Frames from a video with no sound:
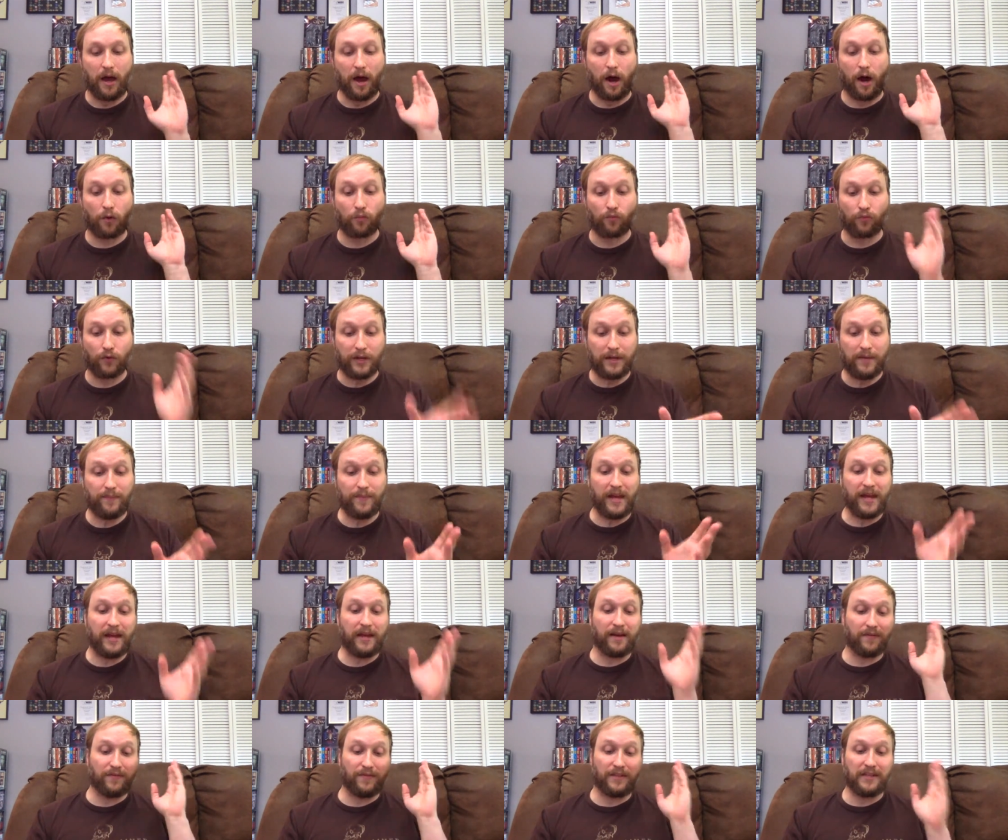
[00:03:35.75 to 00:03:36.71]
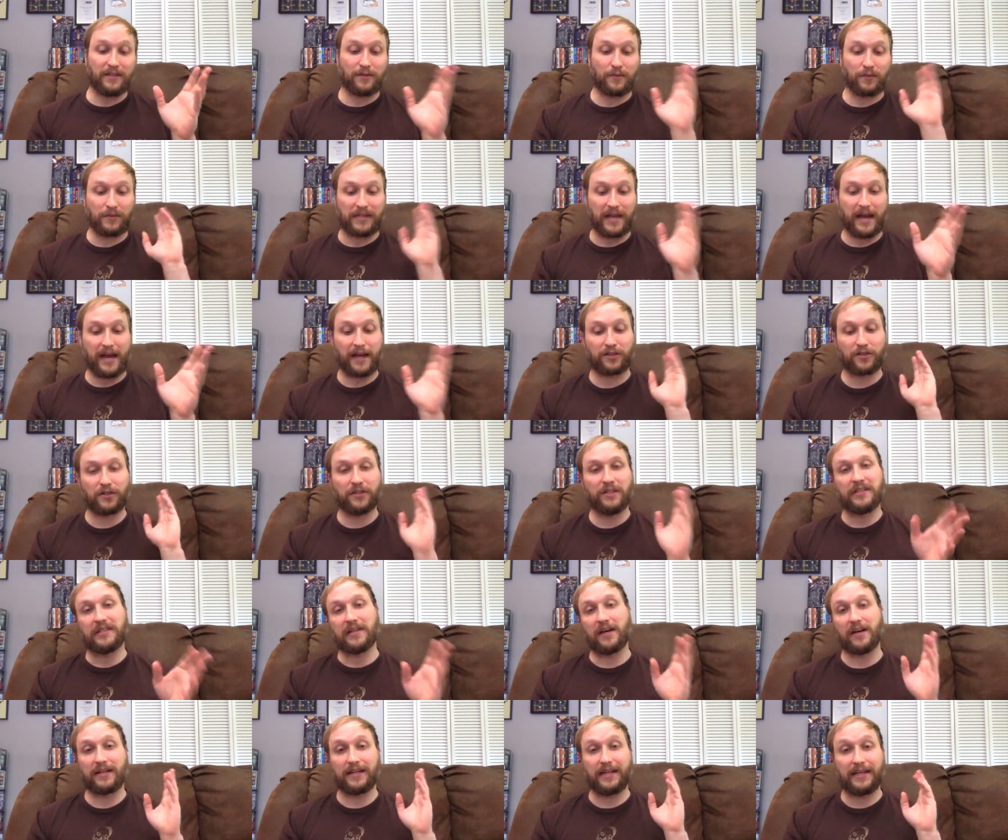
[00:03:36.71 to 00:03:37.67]
A remake of this was actually
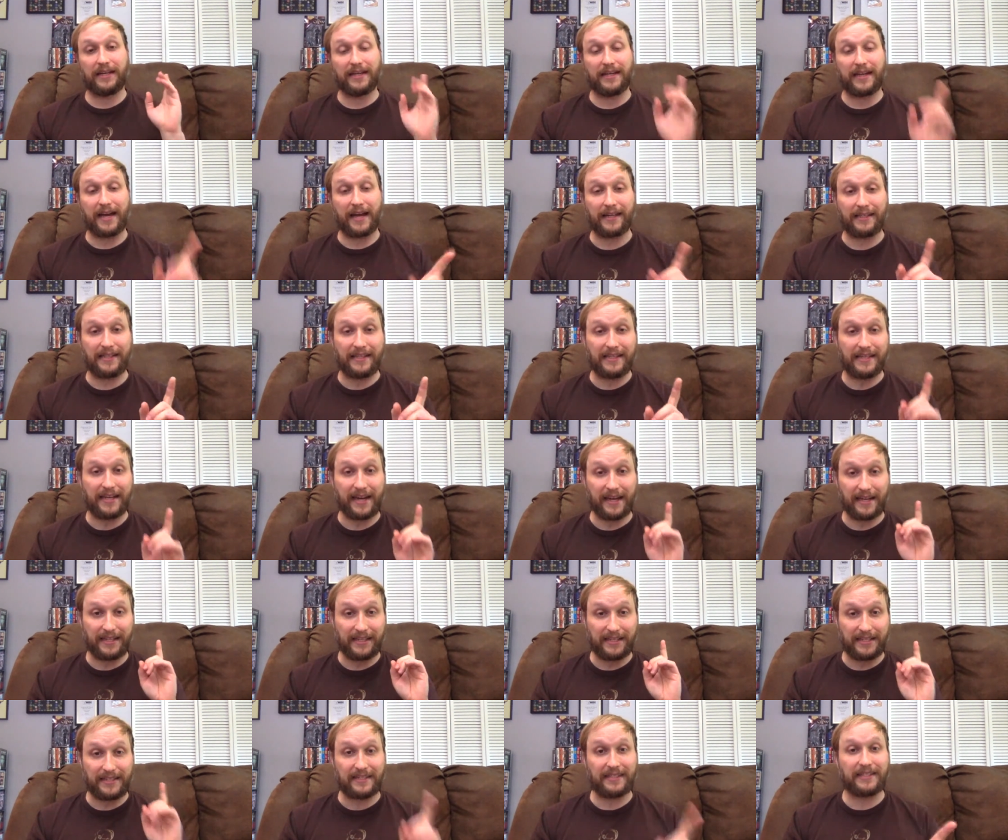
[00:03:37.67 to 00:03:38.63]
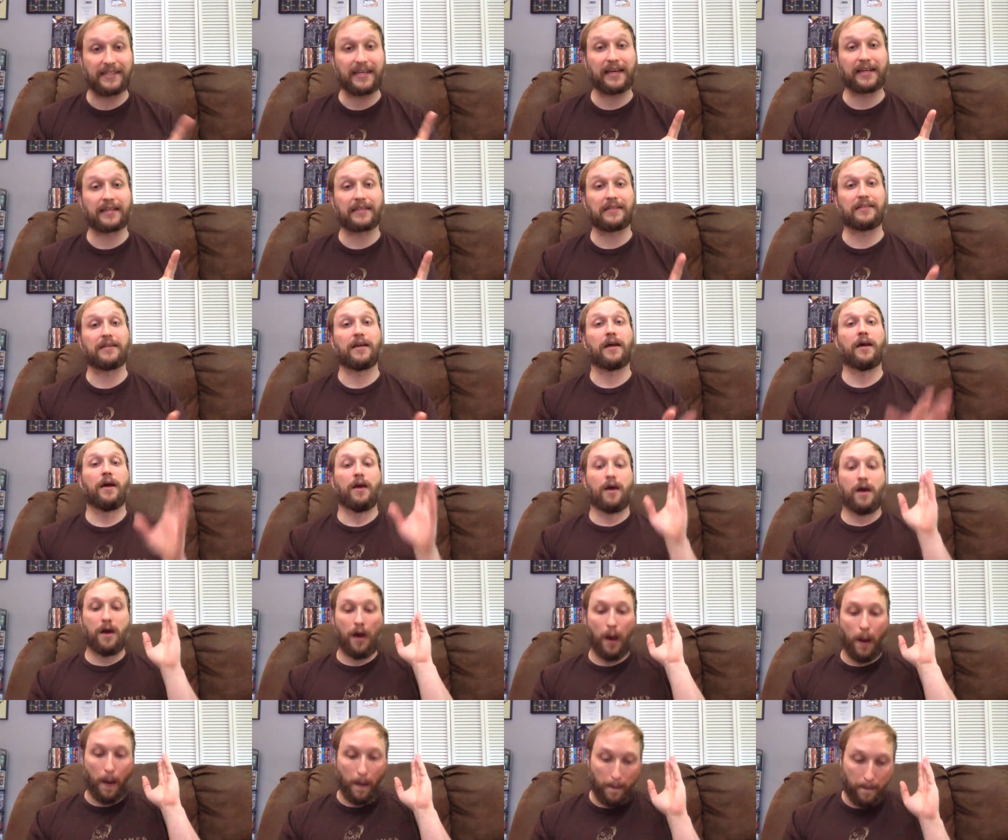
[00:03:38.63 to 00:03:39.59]
done in 1996
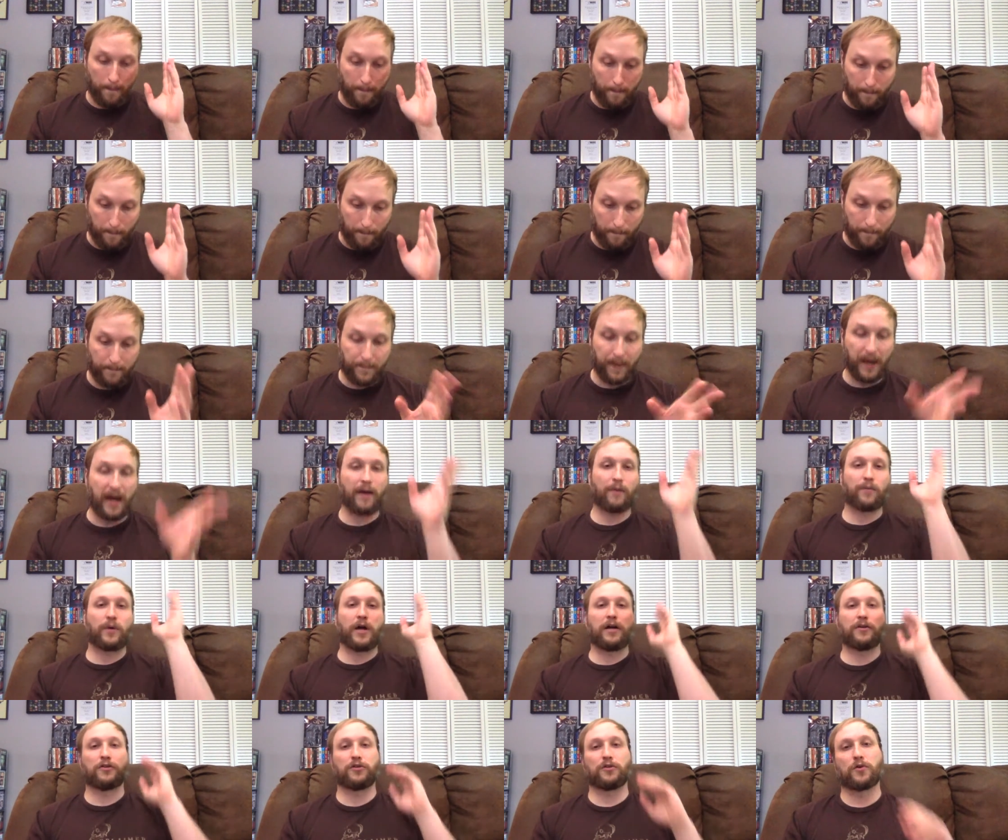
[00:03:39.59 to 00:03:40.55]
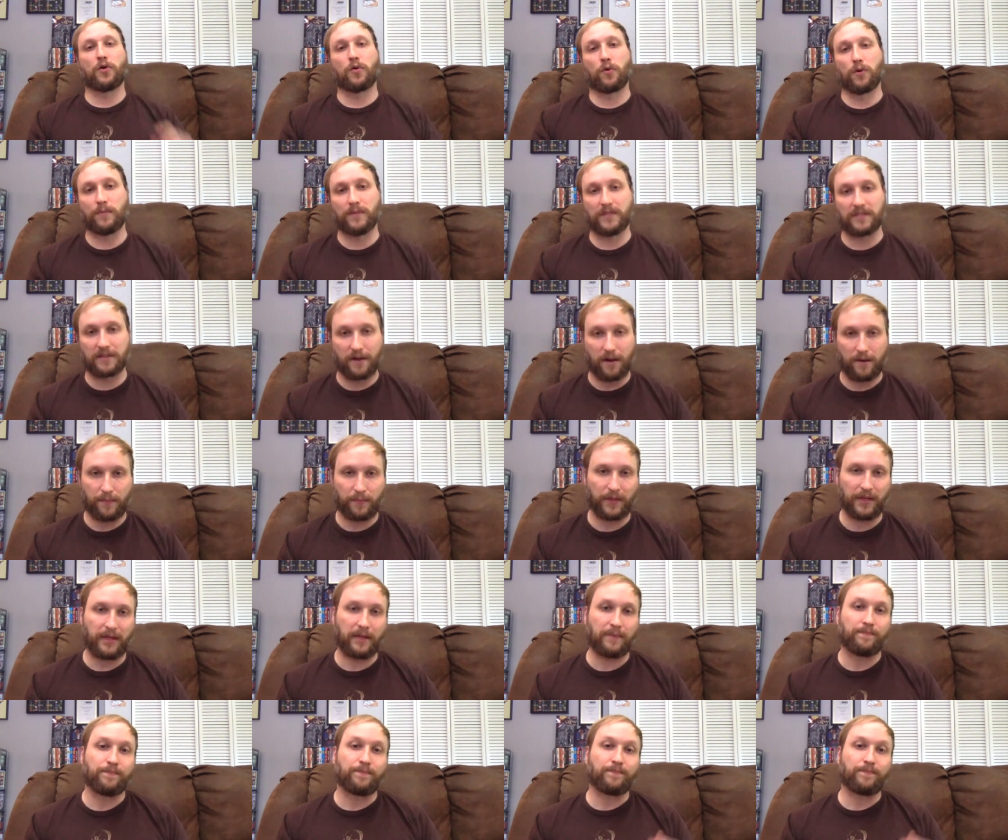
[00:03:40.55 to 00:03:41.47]
by Roger Corman's company.